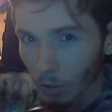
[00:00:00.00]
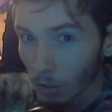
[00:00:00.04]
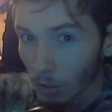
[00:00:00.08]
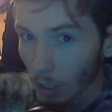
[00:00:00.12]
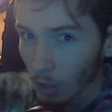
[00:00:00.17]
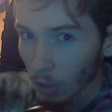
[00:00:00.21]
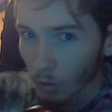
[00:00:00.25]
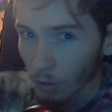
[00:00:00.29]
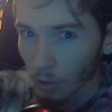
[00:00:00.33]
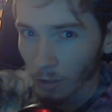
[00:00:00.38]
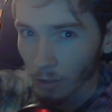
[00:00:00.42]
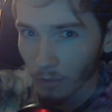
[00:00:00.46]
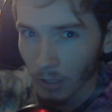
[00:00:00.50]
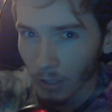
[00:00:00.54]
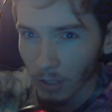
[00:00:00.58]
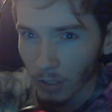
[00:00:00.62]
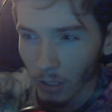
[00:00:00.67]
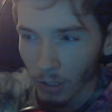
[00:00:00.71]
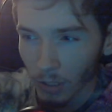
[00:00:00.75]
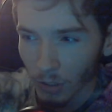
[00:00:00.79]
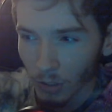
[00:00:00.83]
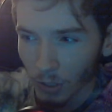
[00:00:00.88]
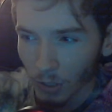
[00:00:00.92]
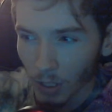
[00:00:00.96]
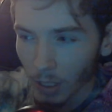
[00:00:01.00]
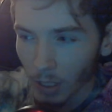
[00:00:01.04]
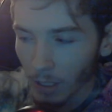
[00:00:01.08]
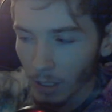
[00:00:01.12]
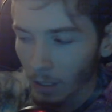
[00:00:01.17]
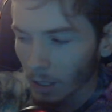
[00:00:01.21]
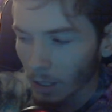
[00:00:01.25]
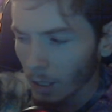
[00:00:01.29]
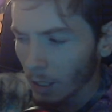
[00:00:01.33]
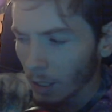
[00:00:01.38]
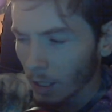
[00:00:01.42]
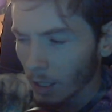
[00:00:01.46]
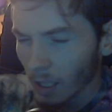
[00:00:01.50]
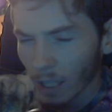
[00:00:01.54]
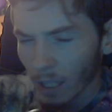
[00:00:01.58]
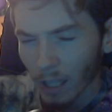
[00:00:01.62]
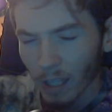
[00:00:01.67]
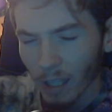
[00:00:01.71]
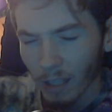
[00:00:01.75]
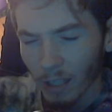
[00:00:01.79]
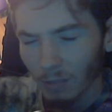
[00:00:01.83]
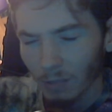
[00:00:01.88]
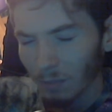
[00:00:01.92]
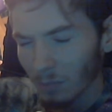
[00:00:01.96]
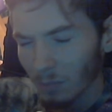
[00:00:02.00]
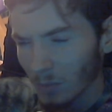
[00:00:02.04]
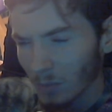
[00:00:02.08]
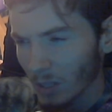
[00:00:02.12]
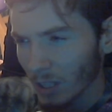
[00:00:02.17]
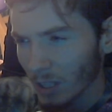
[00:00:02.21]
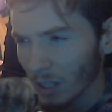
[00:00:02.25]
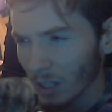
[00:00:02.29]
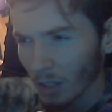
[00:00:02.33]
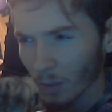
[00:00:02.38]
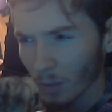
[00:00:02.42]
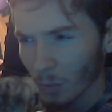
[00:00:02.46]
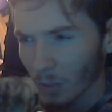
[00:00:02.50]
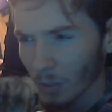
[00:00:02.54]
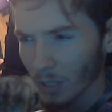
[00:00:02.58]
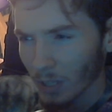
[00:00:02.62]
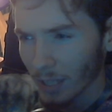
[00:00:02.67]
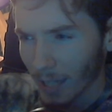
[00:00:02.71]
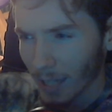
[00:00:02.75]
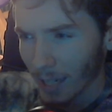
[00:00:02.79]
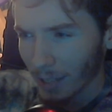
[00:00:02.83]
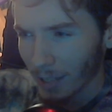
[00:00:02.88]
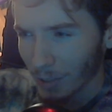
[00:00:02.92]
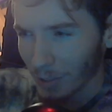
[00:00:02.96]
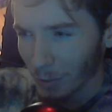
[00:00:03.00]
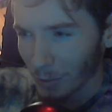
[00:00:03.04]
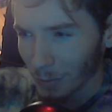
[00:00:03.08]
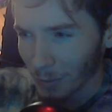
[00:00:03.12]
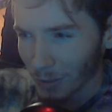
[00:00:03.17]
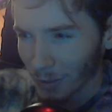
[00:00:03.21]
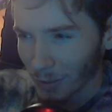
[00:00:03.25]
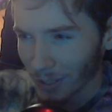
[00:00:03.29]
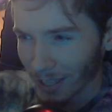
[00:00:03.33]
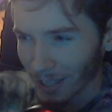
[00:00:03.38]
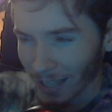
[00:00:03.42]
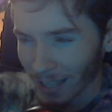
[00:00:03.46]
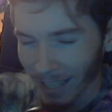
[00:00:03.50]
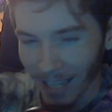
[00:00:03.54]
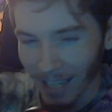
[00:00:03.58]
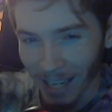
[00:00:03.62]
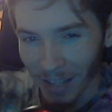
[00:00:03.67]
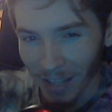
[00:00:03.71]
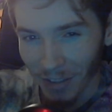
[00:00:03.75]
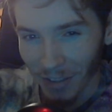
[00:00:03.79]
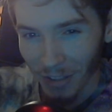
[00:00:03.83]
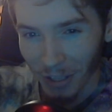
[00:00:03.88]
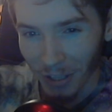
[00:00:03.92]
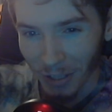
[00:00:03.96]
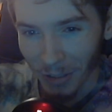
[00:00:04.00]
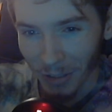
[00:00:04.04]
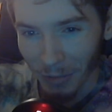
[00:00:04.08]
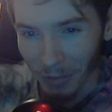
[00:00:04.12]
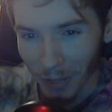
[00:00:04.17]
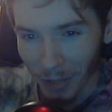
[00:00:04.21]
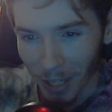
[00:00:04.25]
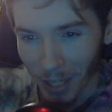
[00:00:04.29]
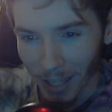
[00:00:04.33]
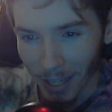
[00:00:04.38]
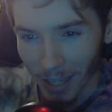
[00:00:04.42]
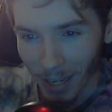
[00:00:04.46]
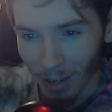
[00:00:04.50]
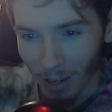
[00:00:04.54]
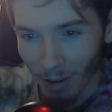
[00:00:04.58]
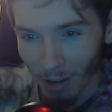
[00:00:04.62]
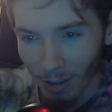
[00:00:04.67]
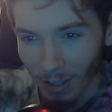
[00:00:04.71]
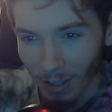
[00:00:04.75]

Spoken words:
Not sure if that's how you say it, and another one that I can't think of right now.